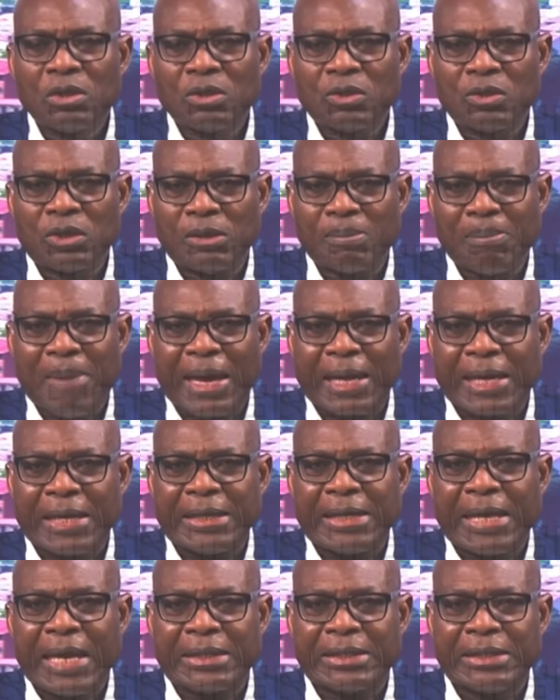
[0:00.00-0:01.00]
to the
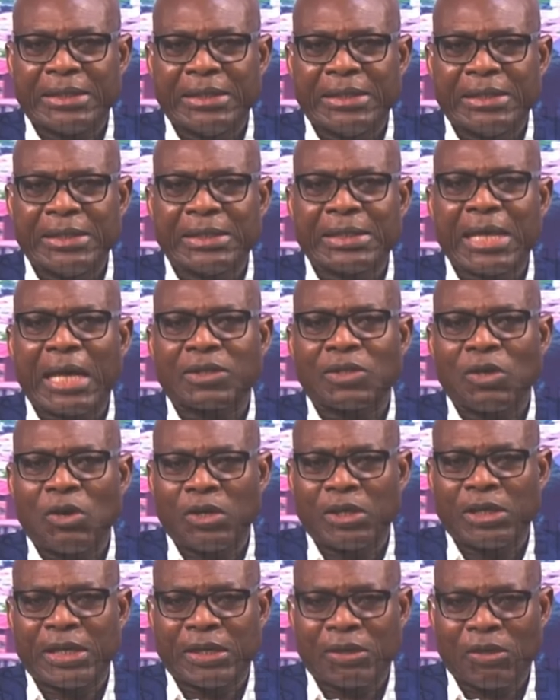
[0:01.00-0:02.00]
market that needs it as
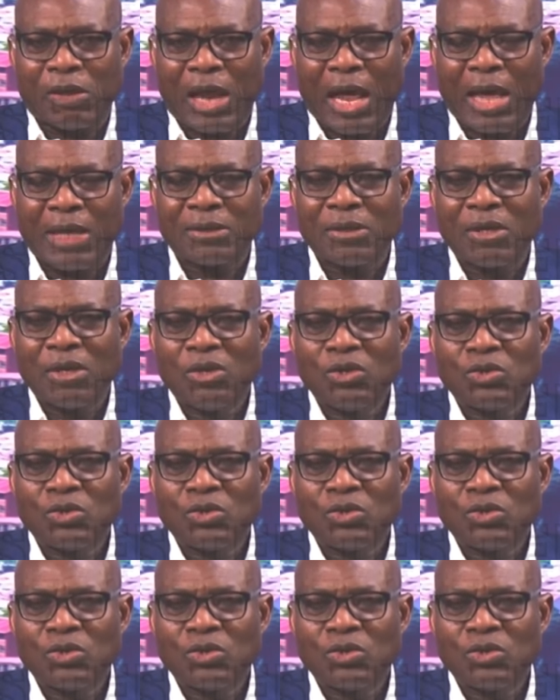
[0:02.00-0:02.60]
$100,